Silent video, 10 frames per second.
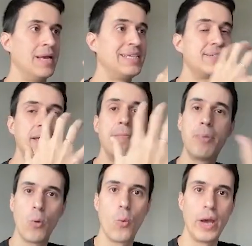a
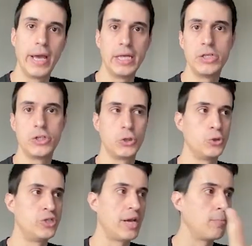simple way to
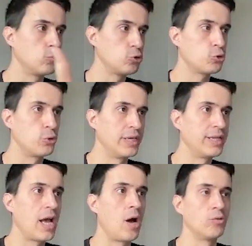demonstrate
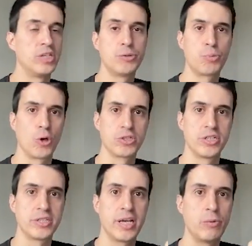how this
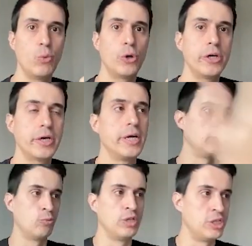process can work
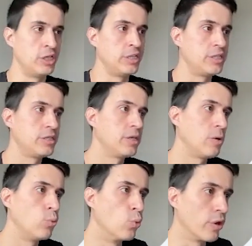with this
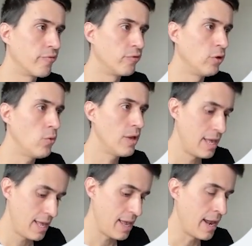workflow.
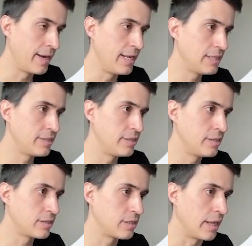And this
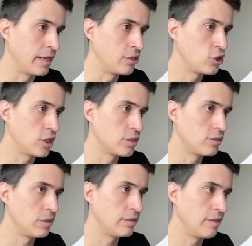is like
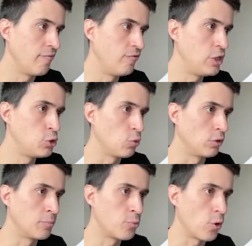just the visual of
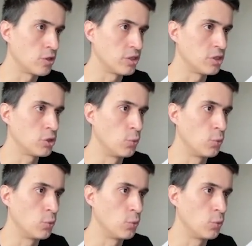the process. So